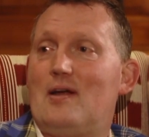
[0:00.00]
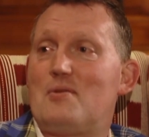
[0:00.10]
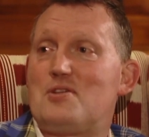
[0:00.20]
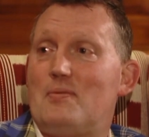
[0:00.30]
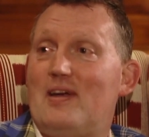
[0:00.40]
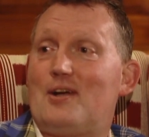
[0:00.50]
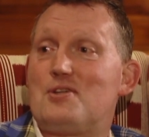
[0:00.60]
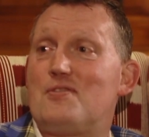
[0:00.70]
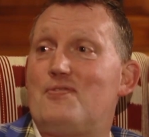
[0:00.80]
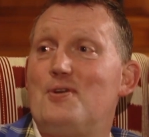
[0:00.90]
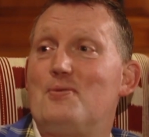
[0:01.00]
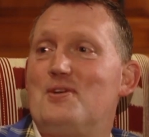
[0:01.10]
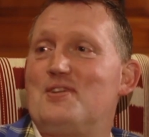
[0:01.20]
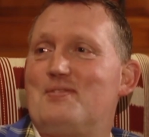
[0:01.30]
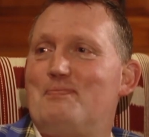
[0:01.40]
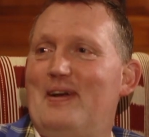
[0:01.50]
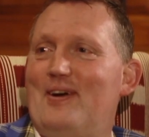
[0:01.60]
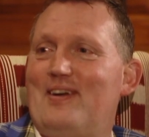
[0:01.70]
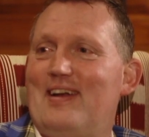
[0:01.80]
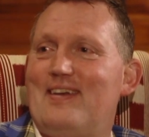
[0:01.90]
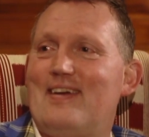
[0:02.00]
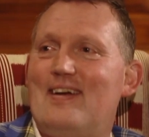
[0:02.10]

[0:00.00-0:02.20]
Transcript: I must admit, because the food was brilliant.